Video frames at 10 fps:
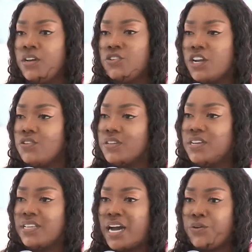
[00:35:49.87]
not
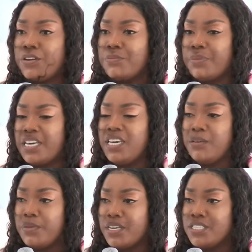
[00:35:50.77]
only allowing
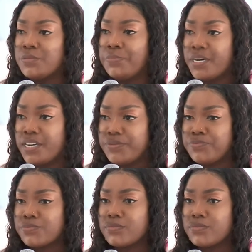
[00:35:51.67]
Bahamians, but